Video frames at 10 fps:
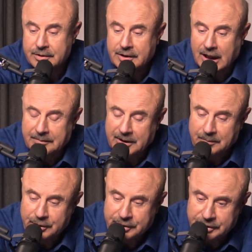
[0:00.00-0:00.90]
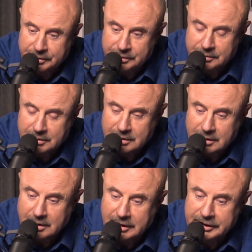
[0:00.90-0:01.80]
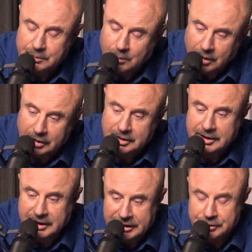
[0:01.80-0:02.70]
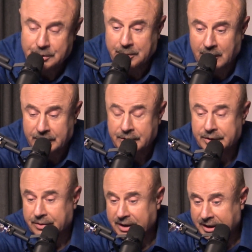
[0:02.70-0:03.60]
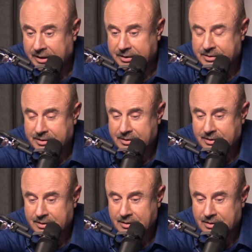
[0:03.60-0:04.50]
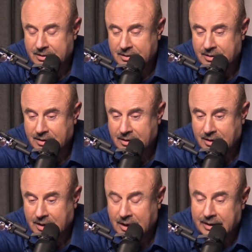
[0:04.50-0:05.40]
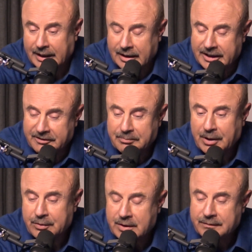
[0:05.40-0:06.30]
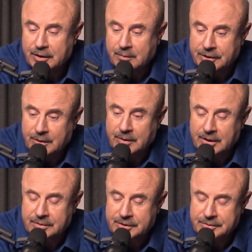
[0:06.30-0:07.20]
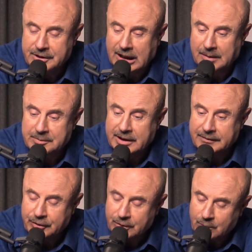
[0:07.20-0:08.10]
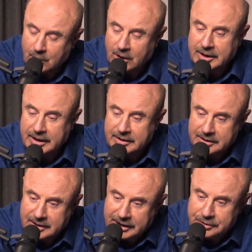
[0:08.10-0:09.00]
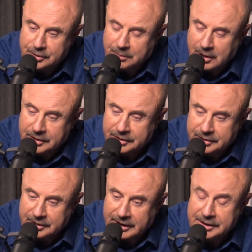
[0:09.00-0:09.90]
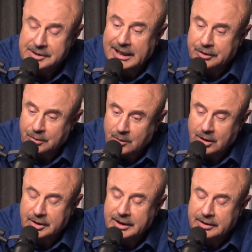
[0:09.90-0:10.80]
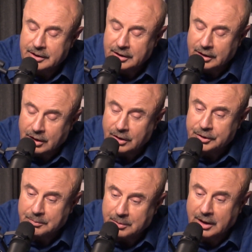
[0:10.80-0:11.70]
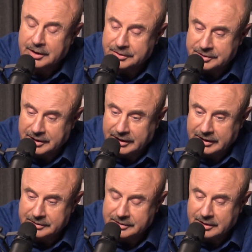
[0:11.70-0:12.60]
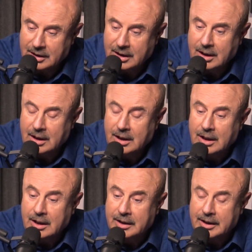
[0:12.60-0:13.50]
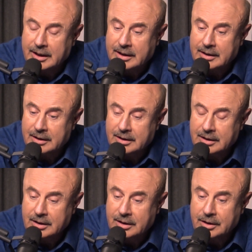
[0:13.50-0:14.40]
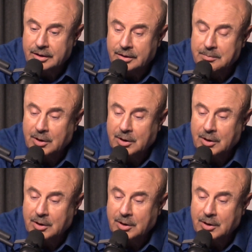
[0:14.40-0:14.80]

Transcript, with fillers: Job number two is work to teach your partner your needs. Now, if both of you are doing those two jobs, if you're working to teach your partner your needs and you're working to learn your partner's needs, then you're